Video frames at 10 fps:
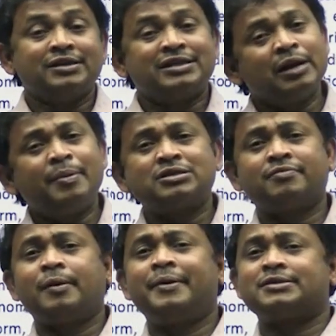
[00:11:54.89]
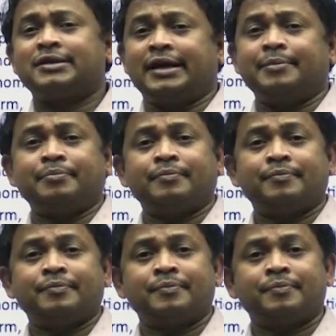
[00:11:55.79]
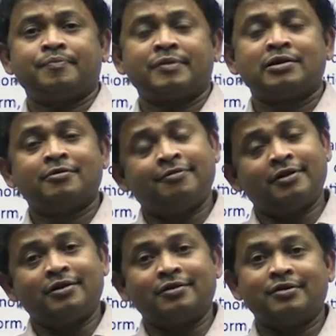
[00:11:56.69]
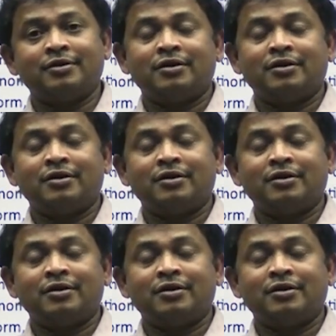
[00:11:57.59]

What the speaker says: Syllabus will be same for